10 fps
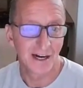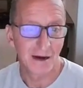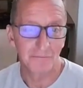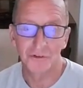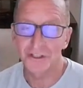
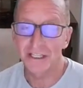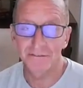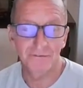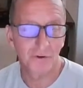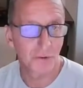I'm looking
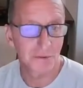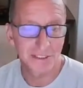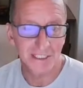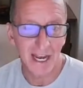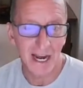forward
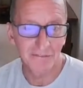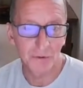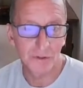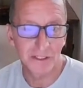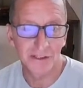to
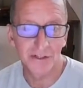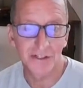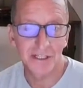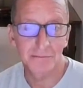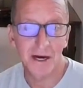everyone
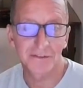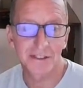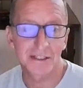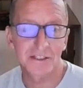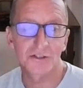learning about
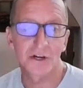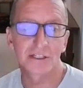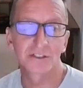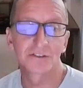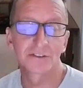the
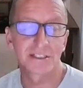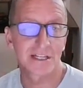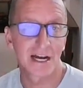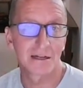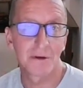instructional
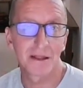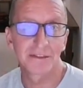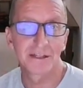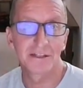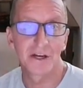design
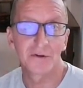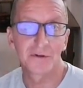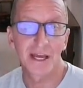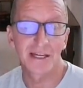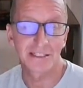method
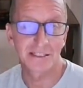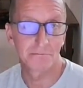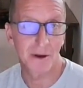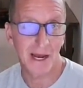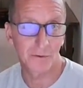known as
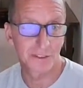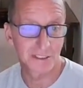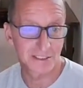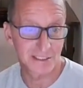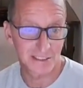
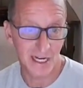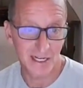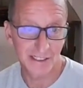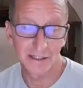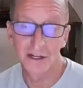backwards
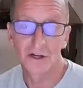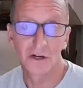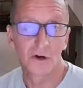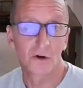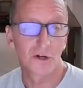
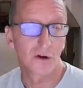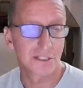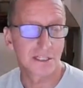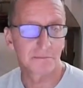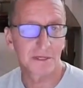design, or
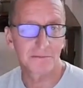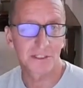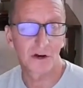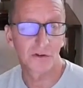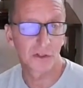sometimes
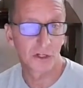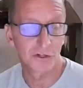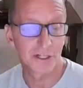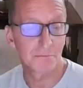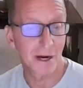called
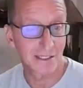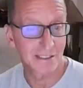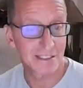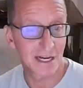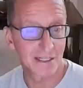learning by
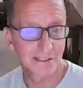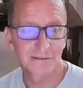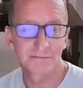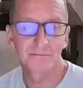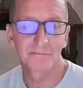
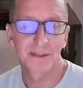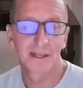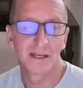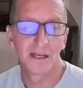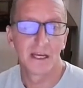
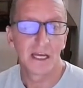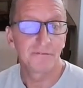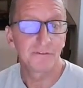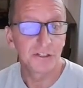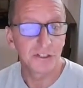design.
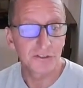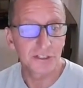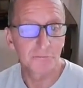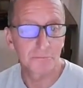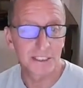If you're new to
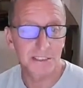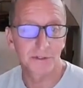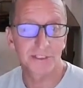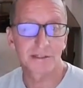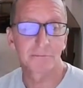the
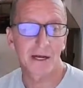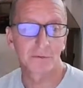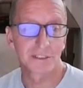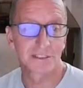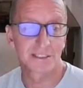principles of
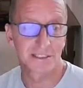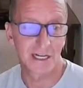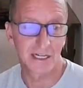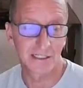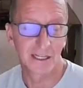backwards
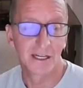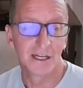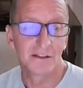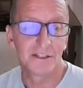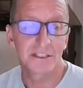
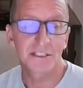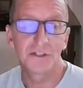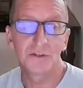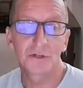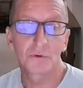design, this
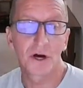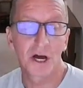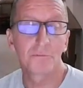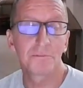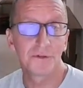unit will
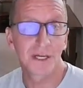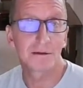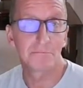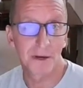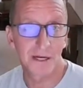help you get a
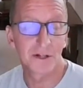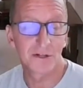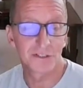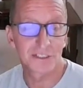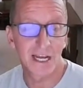better
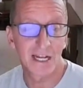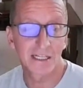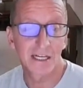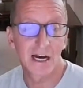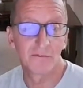
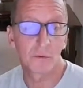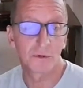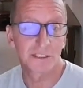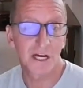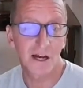understanding of what we're
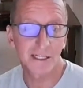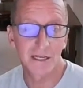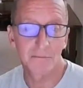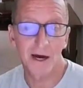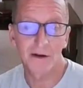talking
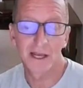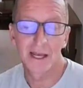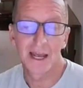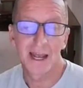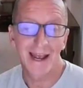about
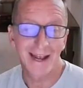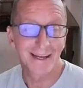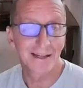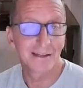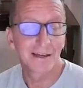
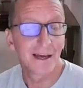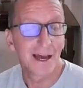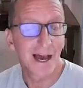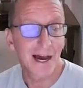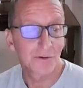
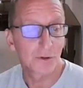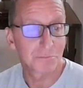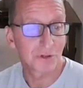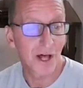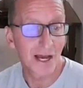and how to
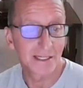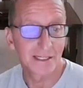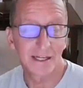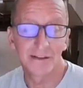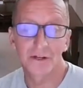apply
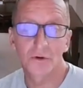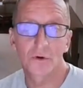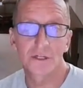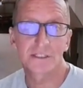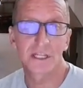it in the
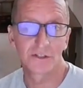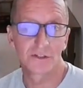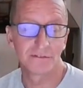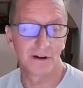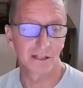course that you're
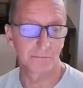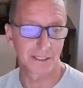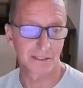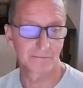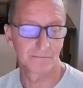
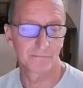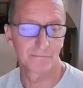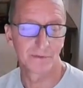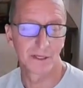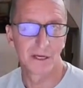developing.
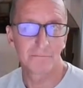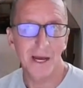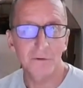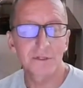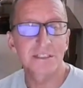
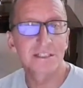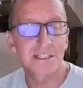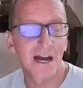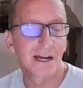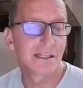Backwards
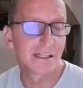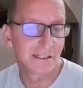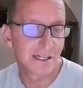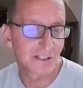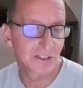design, in a
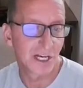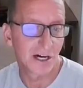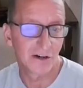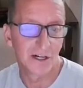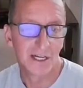
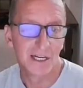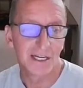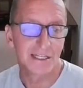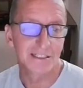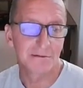nutshell,
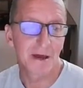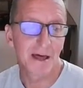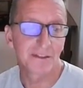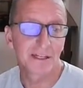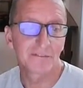is a
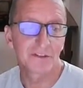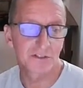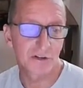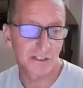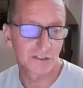method of
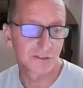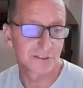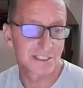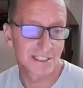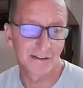instructional
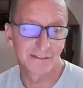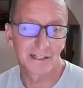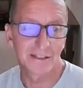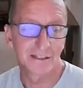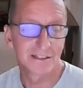design
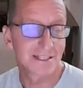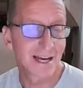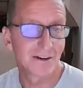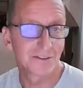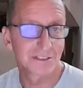that
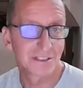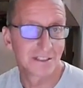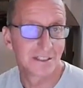sounds